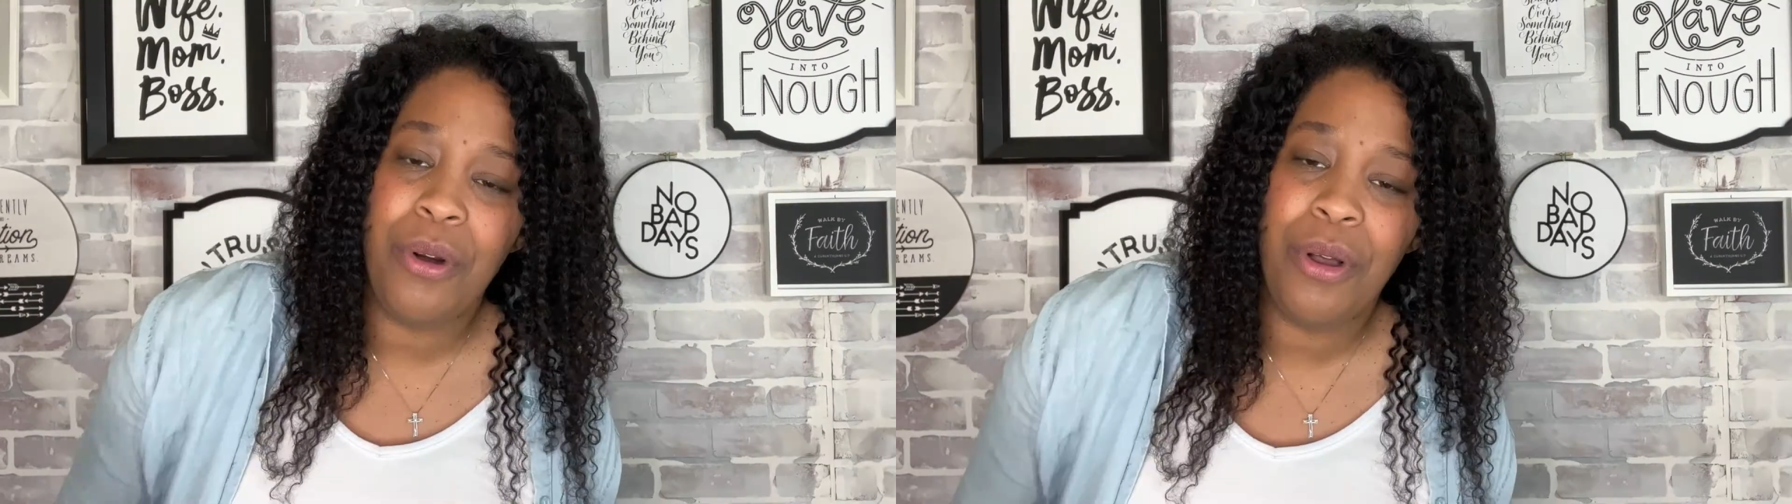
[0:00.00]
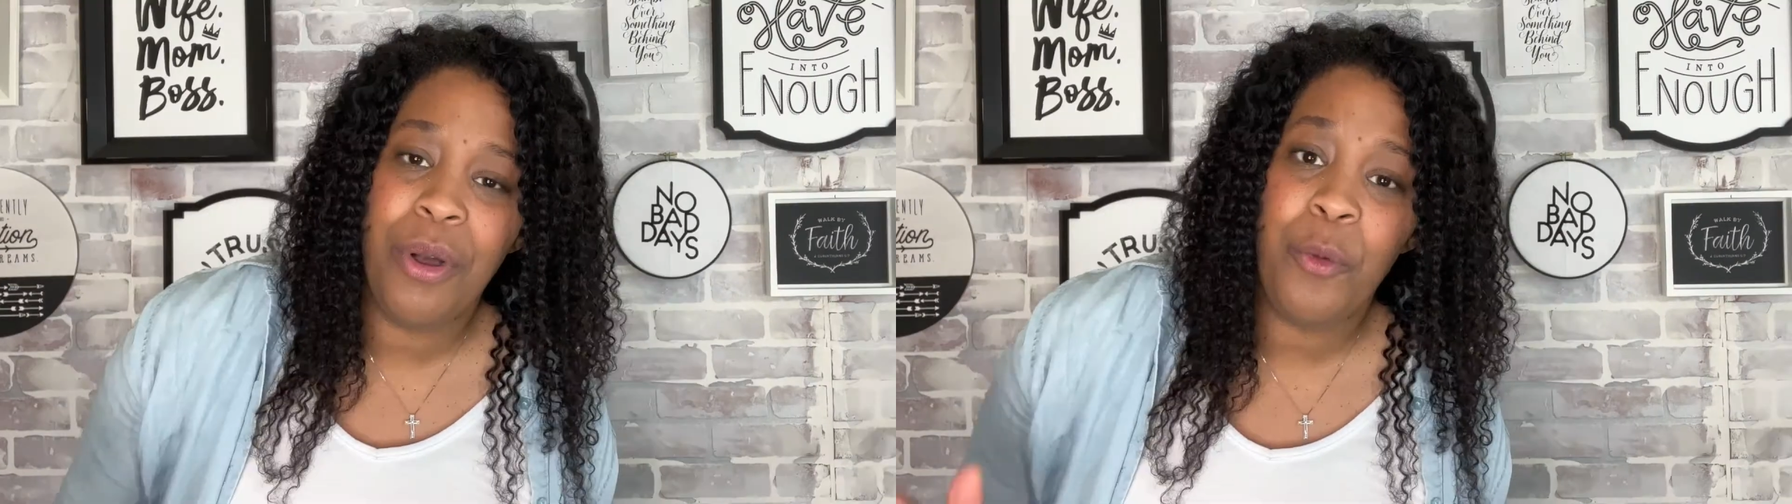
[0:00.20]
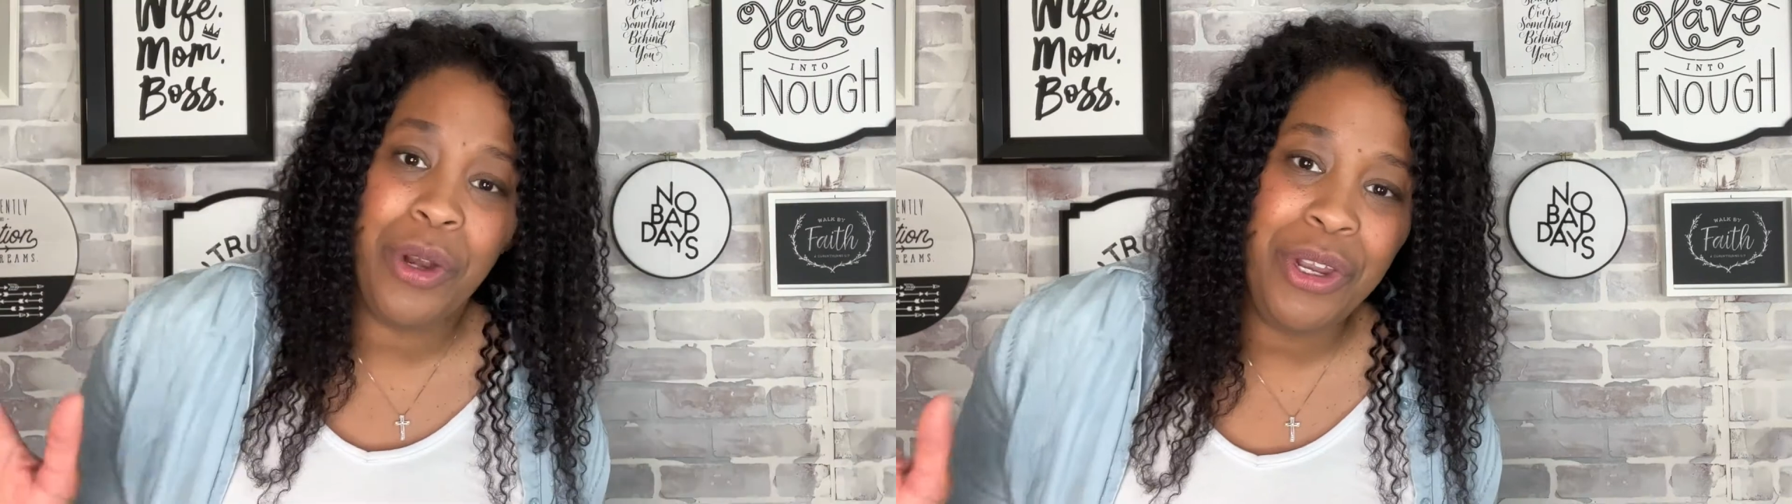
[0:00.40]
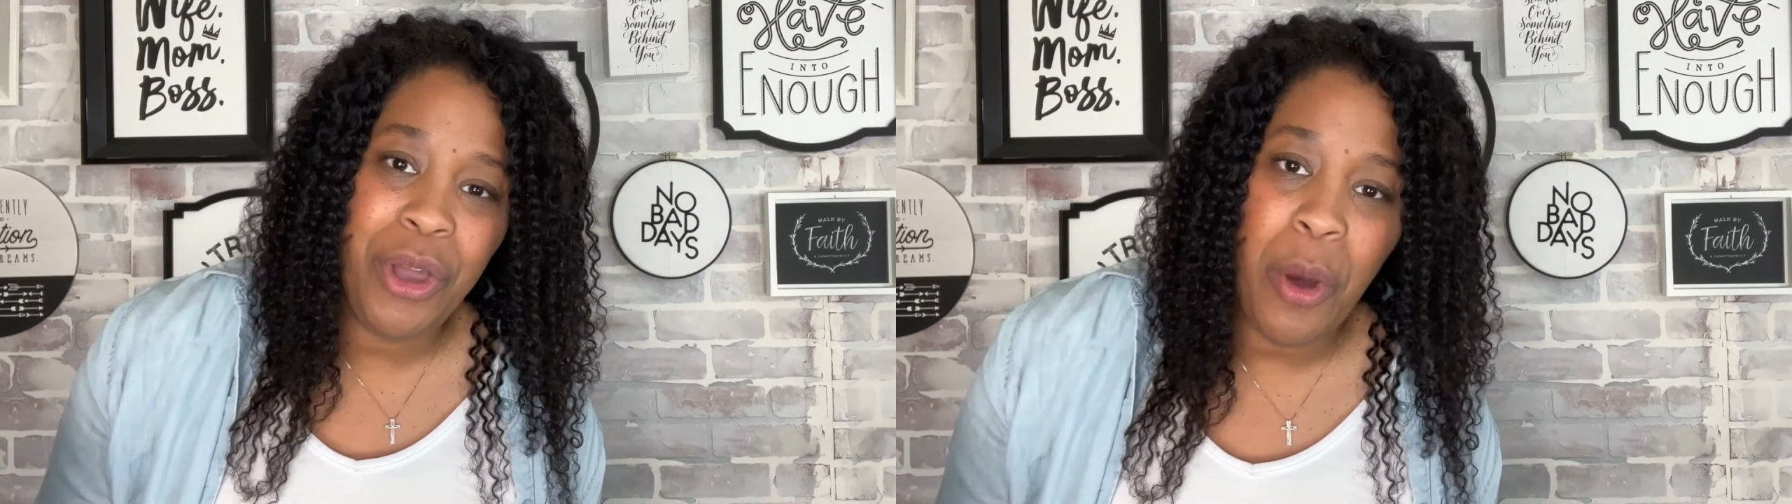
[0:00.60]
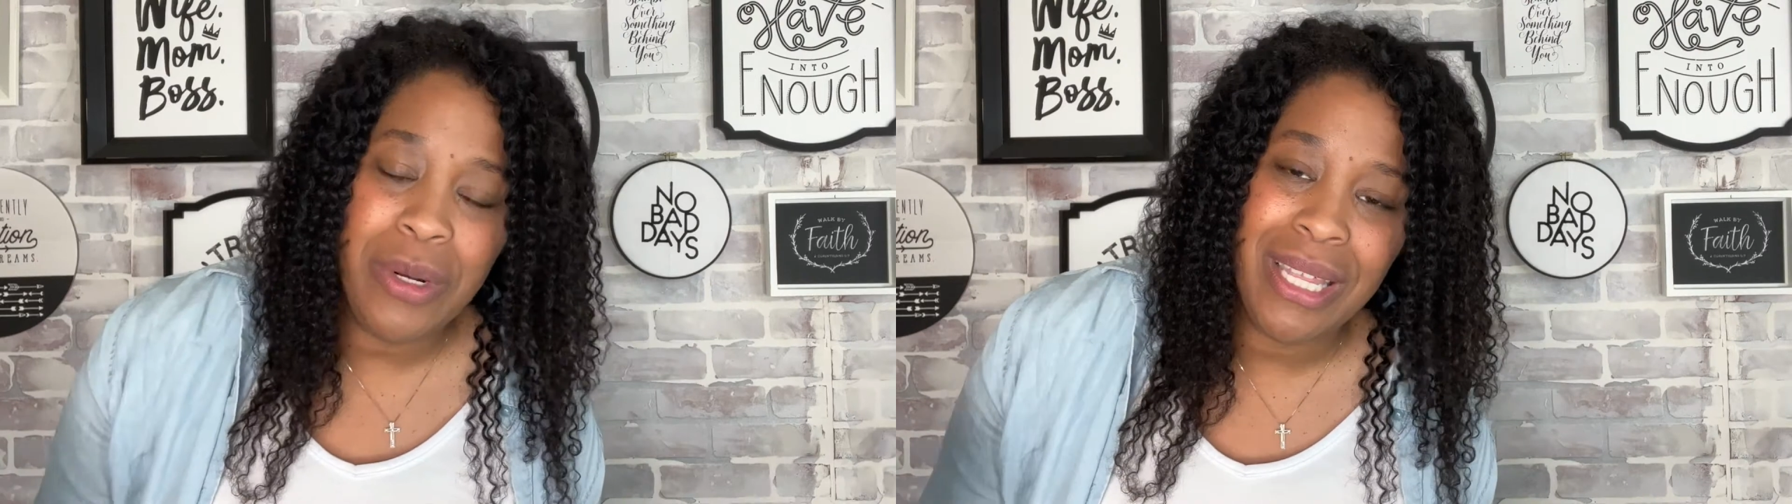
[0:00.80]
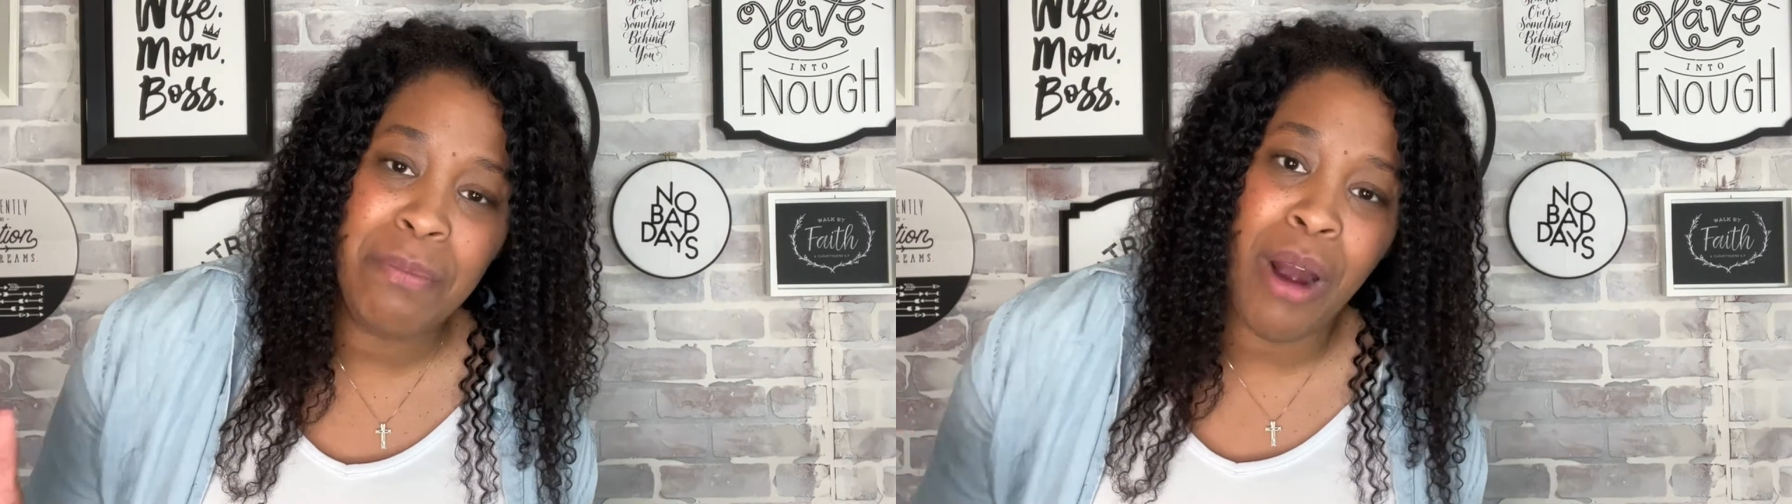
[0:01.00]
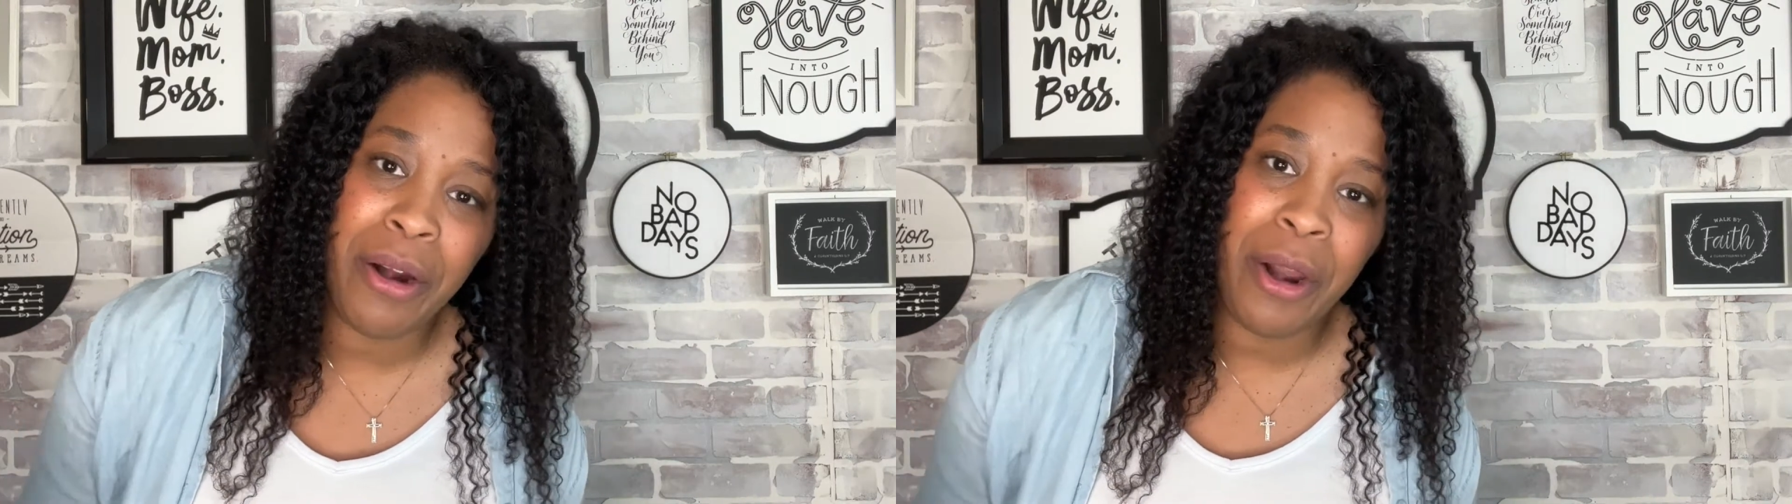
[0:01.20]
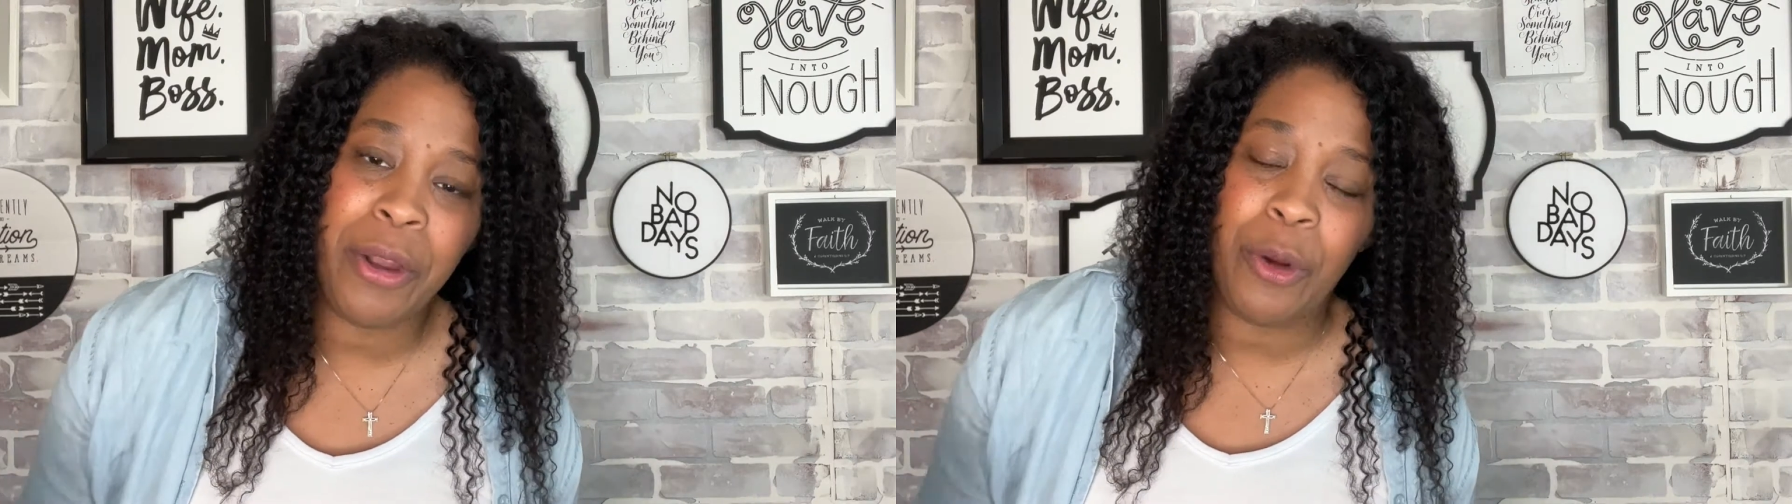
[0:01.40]
When you go to the
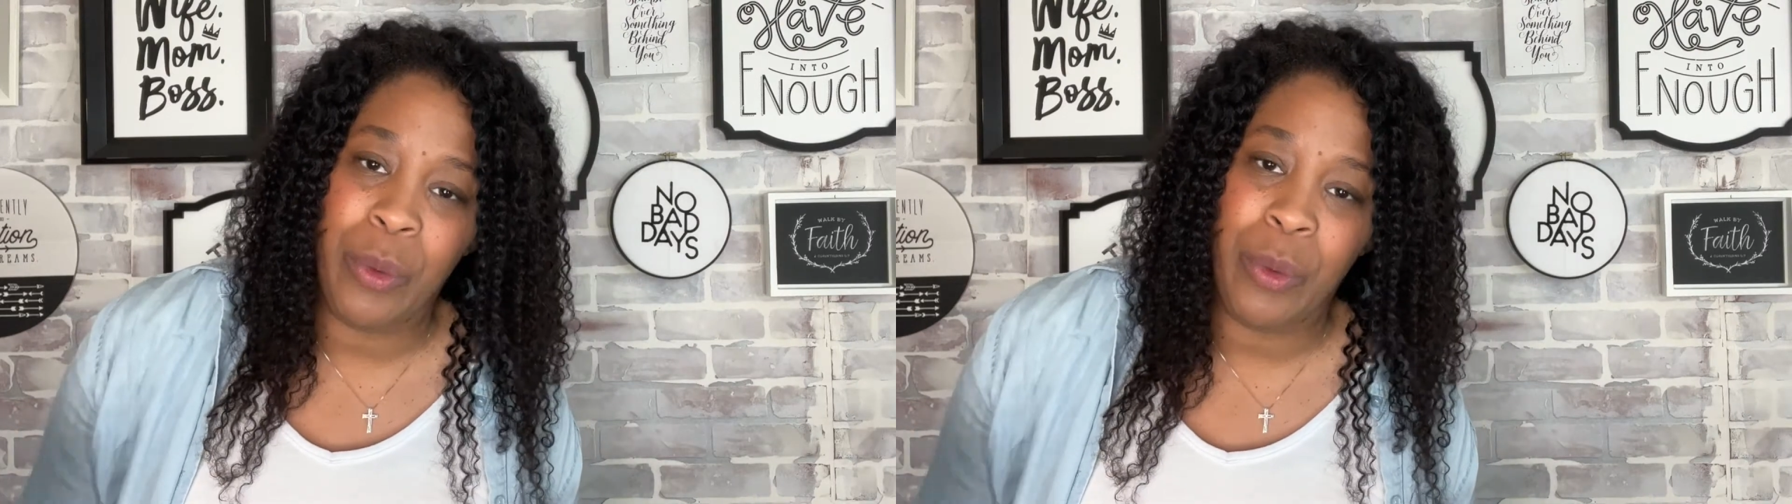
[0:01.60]
Monarch